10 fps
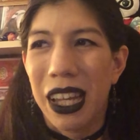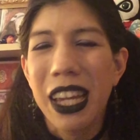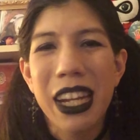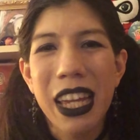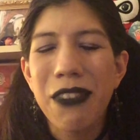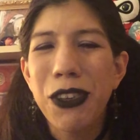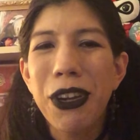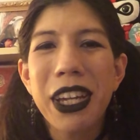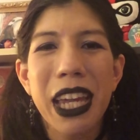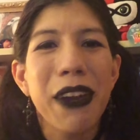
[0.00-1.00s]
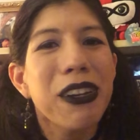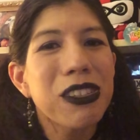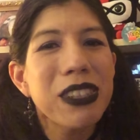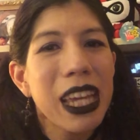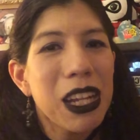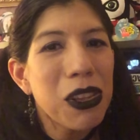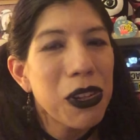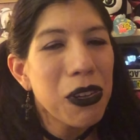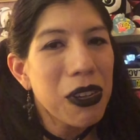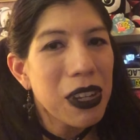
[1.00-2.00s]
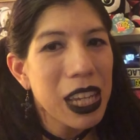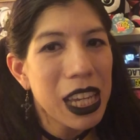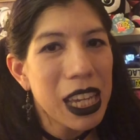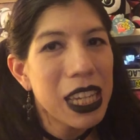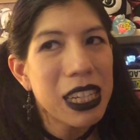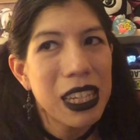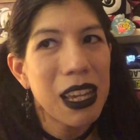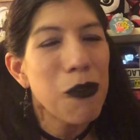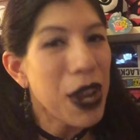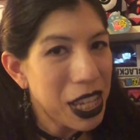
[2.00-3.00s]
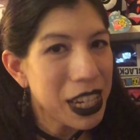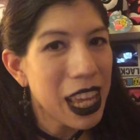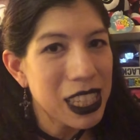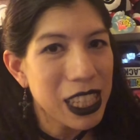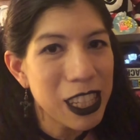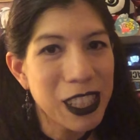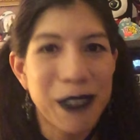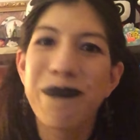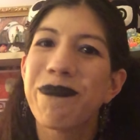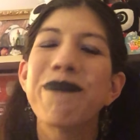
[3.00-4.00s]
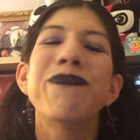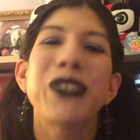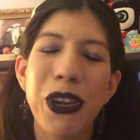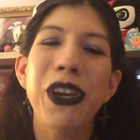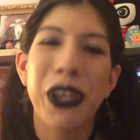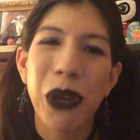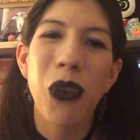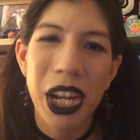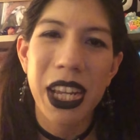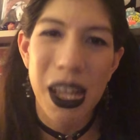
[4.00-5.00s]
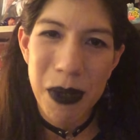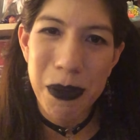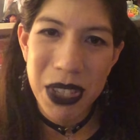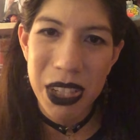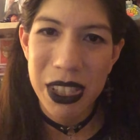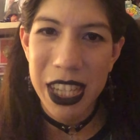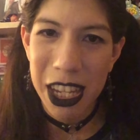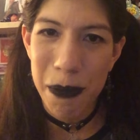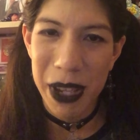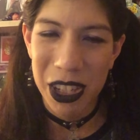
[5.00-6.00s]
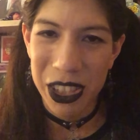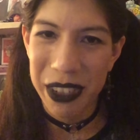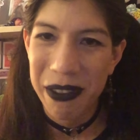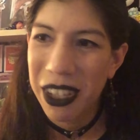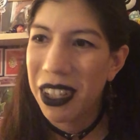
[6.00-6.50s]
And like, if you're a character that a little kid recognizes, they're gonna want to come up to you and take your picture.